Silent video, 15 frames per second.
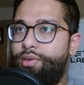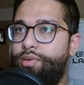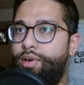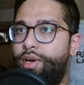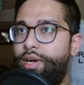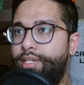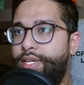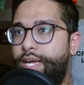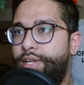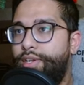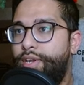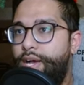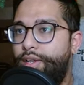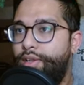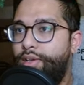Crocodile
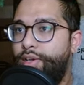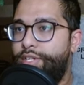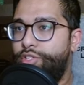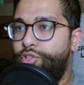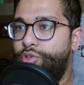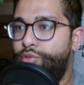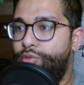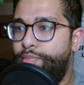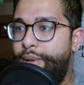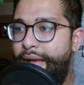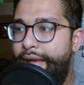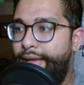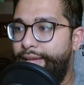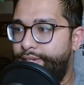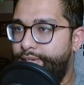not looking too
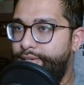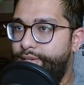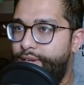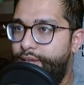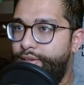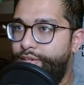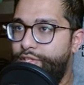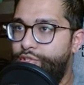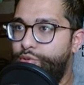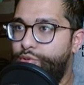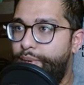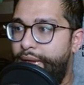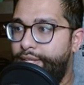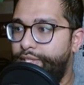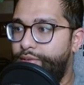bad. Not looking too
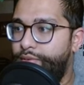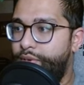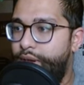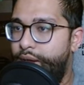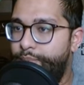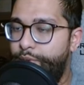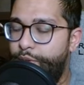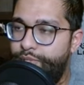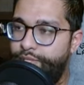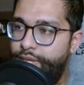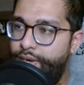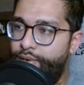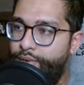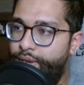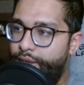bad. The Onami was
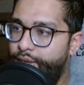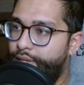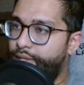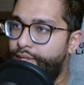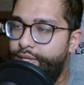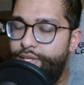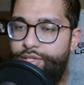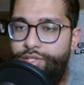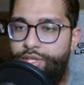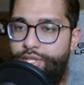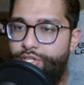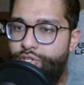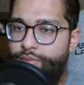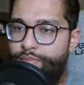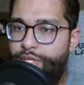there. Okay. So this
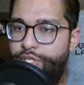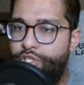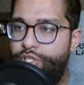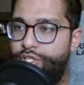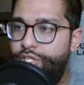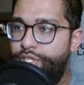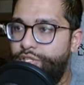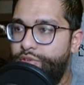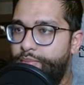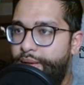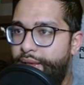should be GG's no